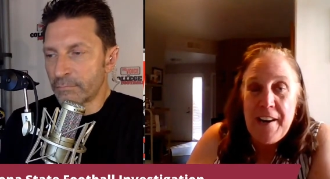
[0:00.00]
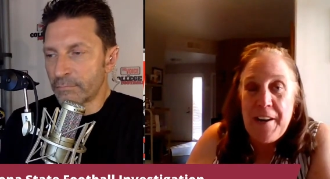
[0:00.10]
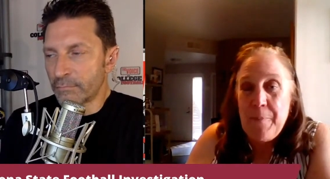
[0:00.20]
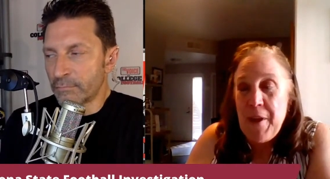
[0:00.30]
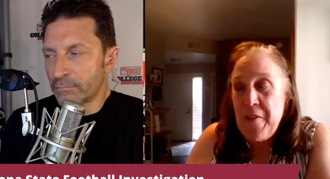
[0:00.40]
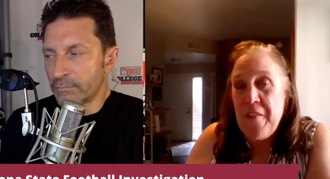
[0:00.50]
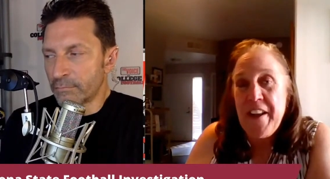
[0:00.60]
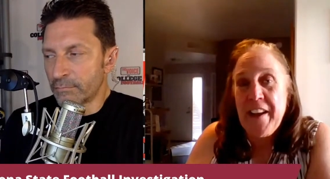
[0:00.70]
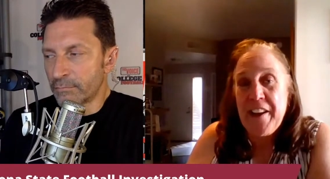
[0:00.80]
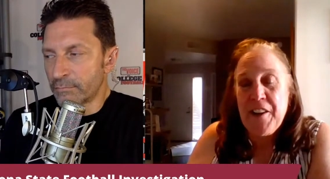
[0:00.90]
Speaker 1: Uh,
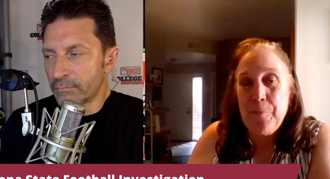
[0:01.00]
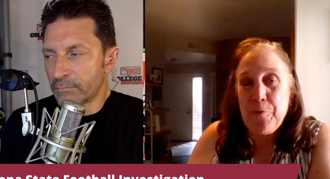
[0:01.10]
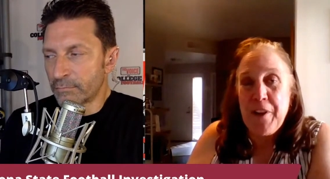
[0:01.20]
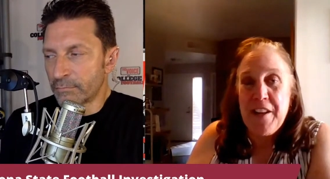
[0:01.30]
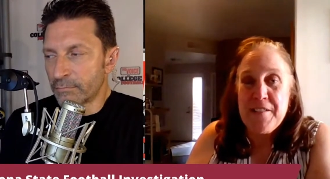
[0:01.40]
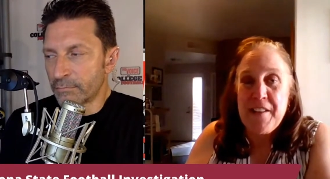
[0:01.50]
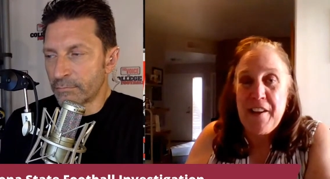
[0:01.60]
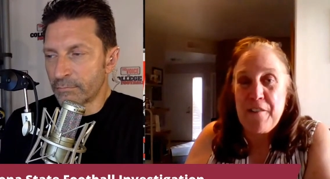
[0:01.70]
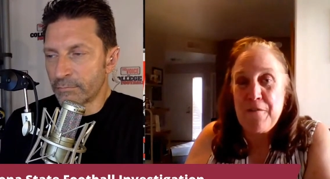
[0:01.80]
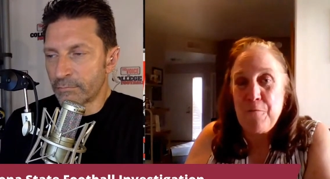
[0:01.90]
and then they got a couple
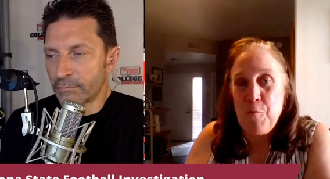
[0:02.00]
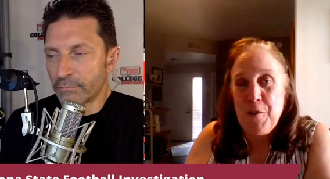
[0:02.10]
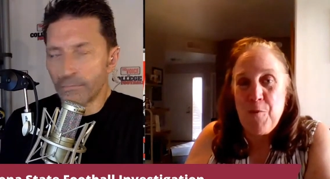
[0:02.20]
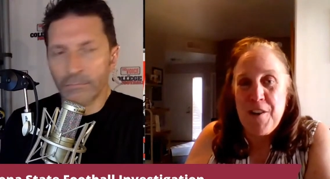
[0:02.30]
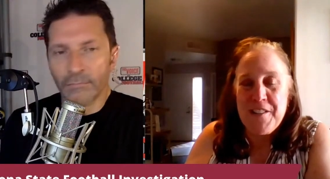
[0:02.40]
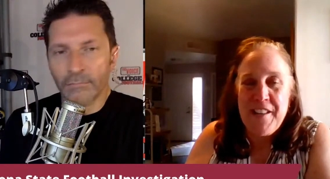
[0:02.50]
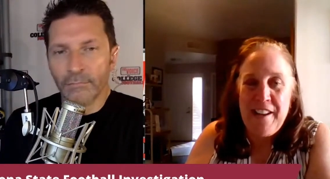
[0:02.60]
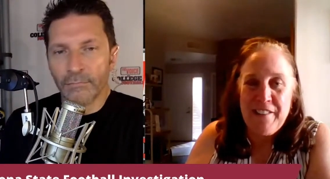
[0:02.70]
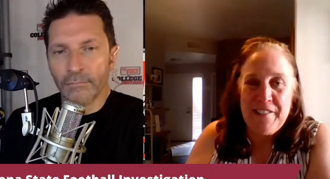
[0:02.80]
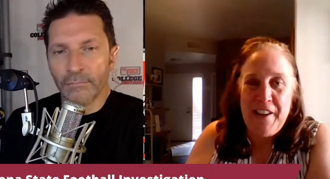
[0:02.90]
kids out of what
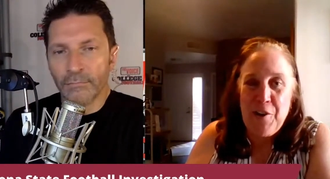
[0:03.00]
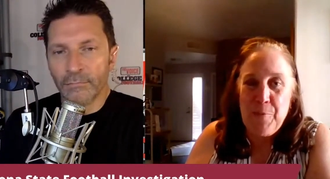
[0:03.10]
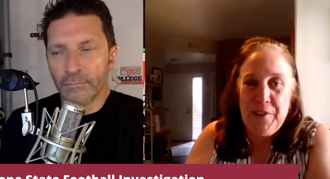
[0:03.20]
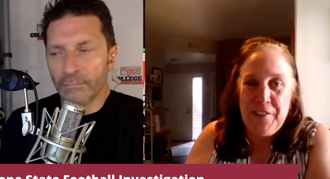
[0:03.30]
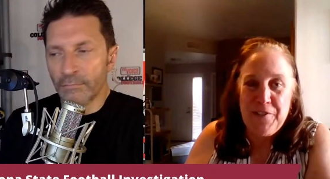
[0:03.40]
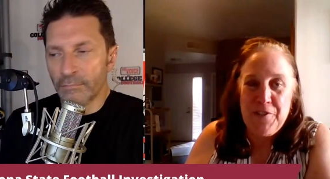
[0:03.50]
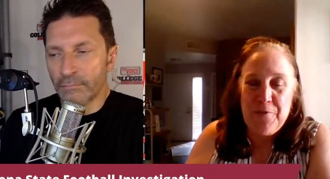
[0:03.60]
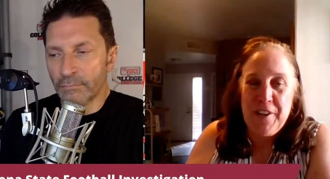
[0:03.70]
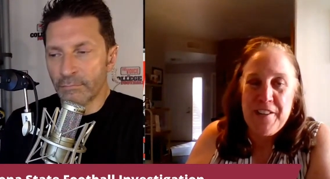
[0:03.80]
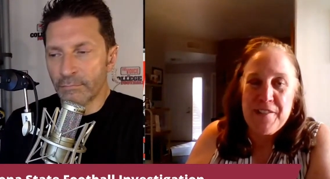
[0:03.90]
was Hallandale, but
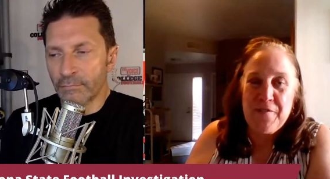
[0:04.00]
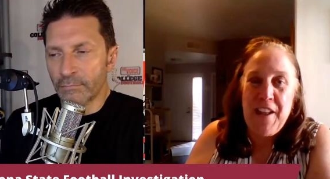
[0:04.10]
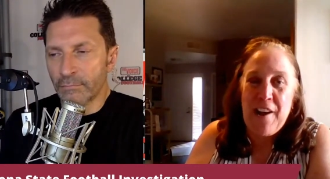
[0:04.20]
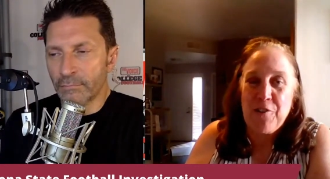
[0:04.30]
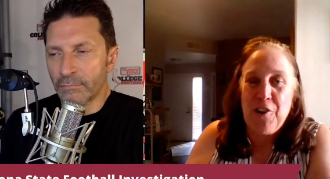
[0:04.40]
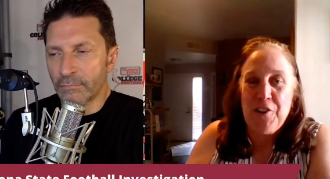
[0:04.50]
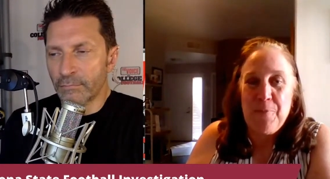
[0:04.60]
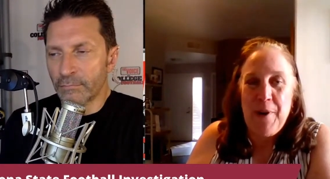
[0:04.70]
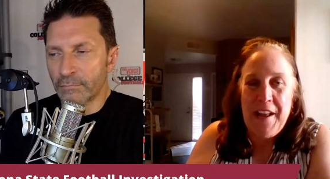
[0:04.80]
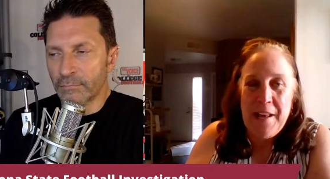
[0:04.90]
the two kids have now
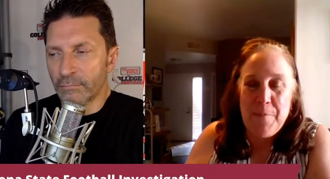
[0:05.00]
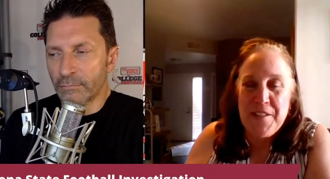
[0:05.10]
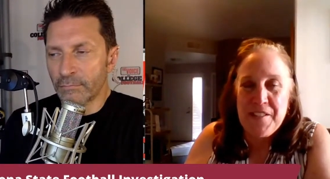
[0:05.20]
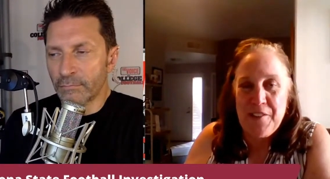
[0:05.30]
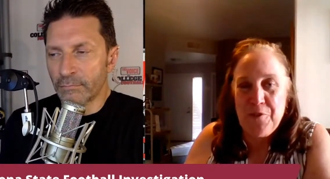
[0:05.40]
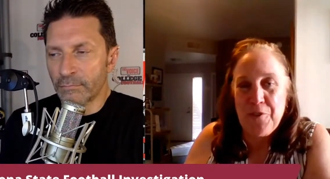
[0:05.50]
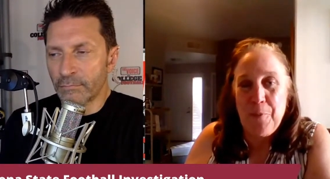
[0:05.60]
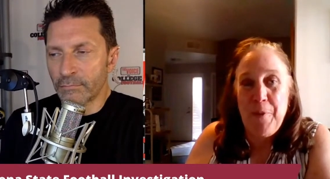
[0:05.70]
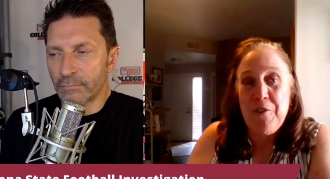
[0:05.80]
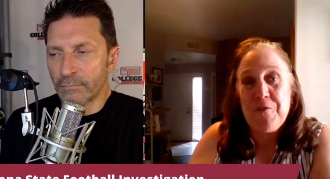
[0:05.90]
gone to Miami
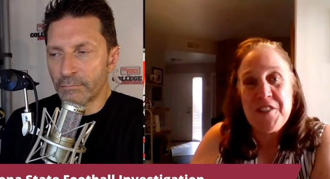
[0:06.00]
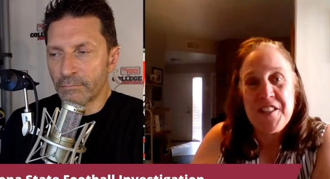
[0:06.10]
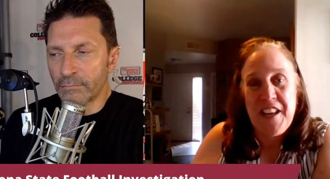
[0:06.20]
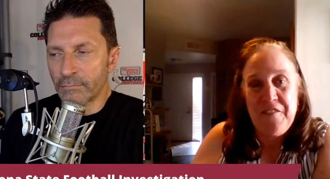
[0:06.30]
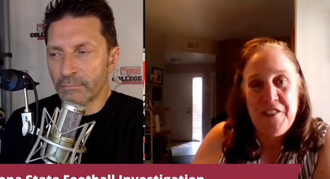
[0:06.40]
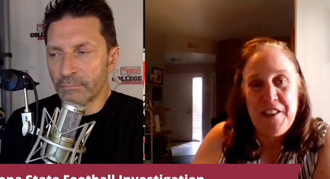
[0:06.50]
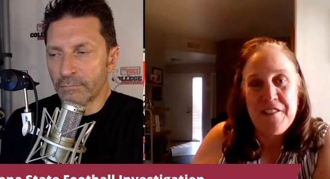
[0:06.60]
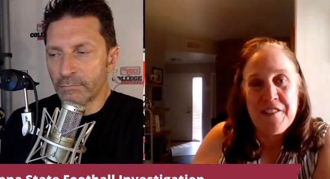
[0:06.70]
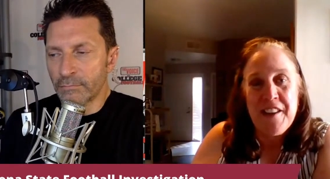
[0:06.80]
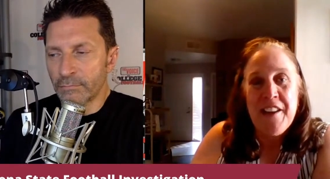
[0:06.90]
Central, a pair of
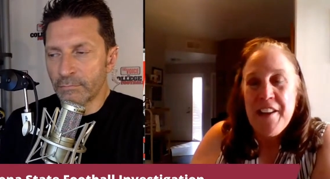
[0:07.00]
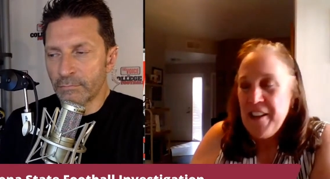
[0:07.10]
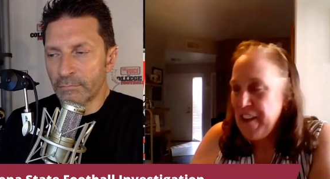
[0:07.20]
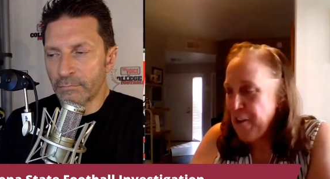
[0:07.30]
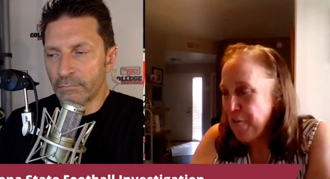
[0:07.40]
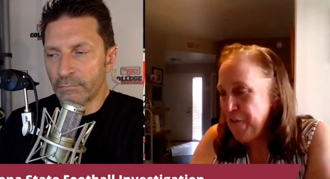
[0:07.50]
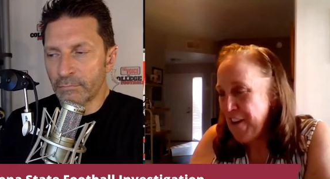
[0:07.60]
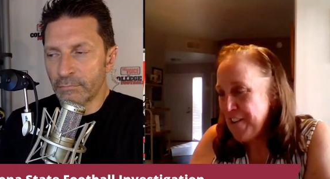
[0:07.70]
safeties, and